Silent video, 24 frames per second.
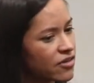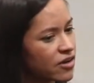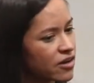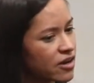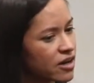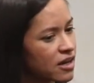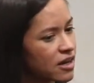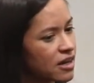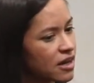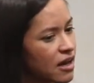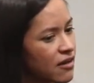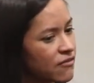They're
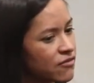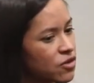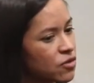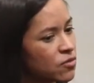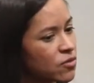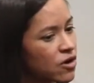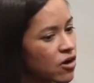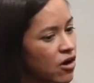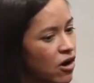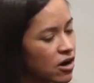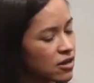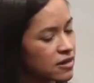going to love you
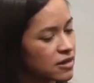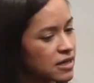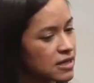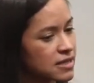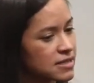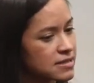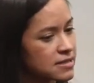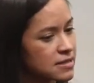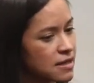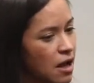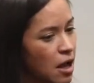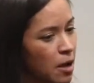
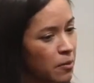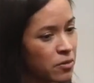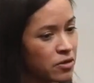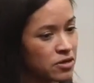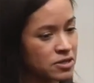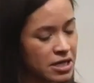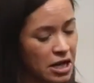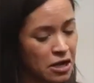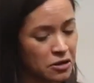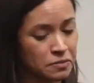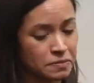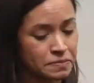regardless, up
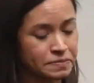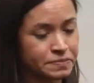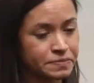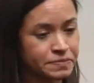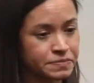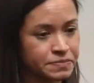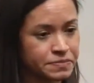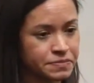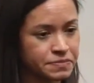or down.